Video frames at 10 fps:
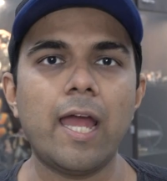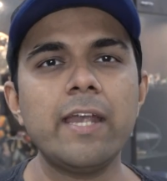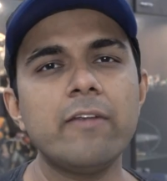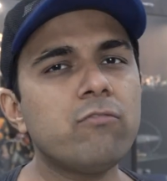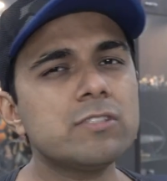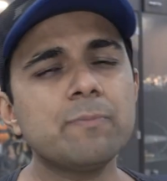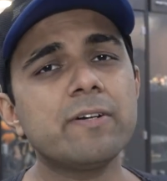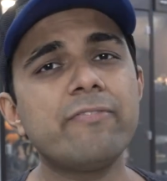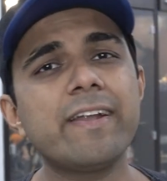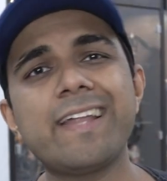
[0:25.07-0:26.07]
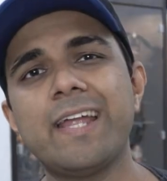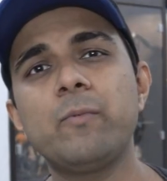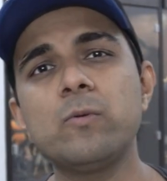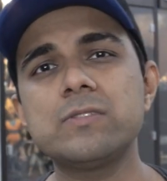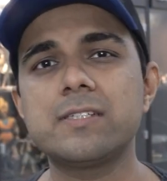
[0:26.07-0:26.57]
and it was the perfect
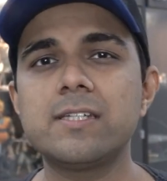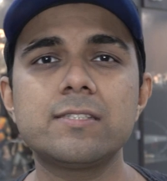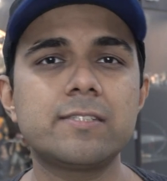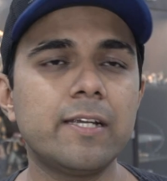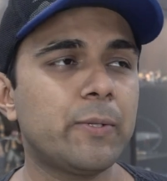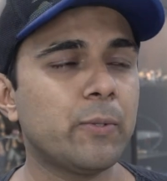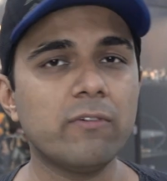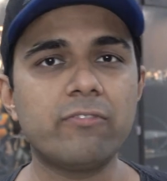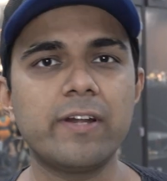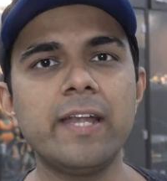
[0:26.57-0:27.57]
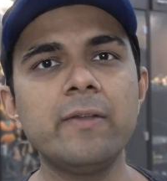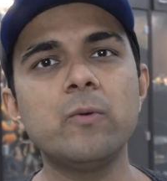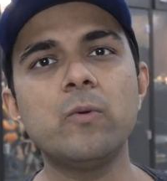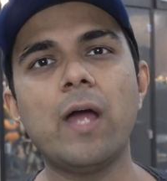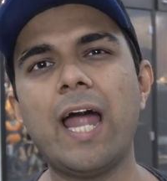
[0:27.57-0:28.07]
time to suggest it to a friend
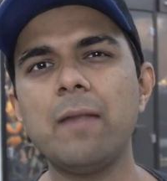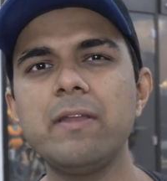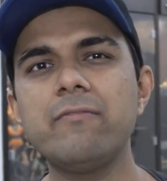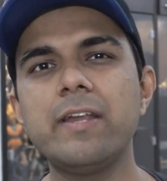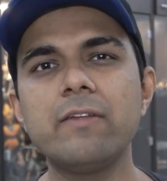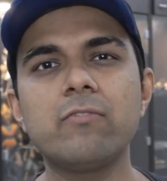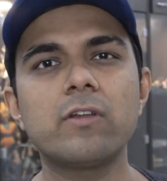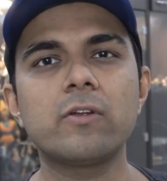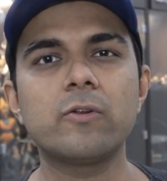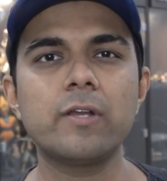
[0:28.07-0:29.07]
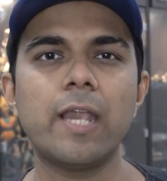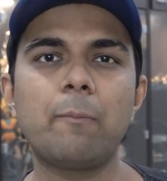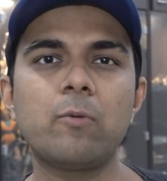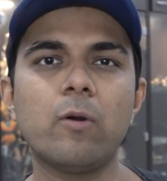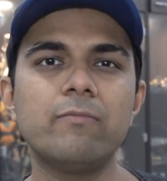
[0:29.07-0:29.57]
who had been waiting for a good
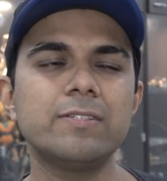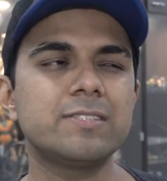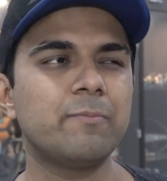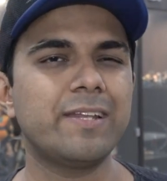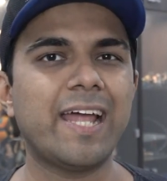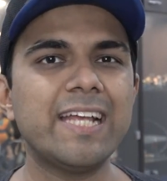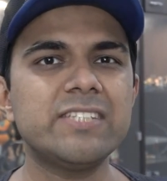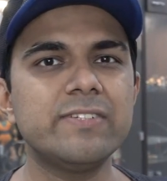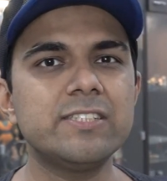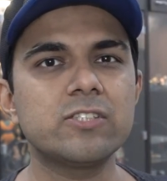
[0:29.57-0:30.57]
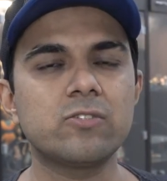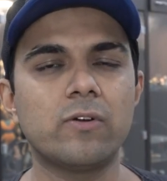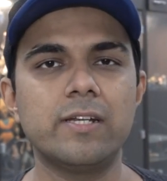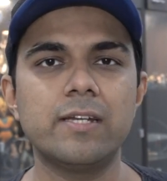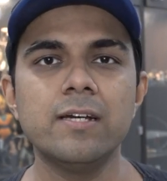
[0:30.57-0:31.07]
laptop with some nice features
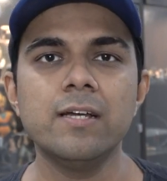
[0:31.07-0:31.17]
on it,